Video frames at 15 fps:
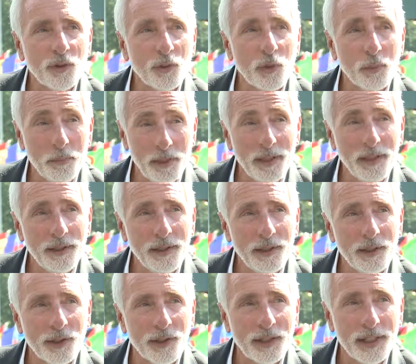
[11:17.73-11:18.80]
who compete
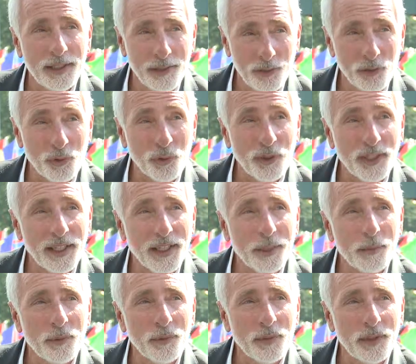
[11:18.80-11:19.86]
here at historic
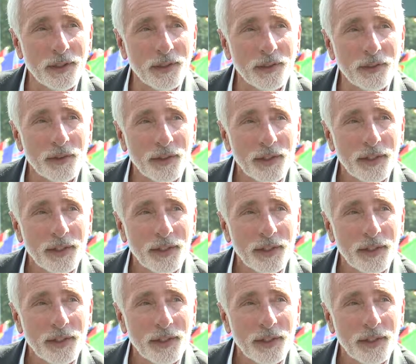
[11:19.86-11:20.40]
Hayward Field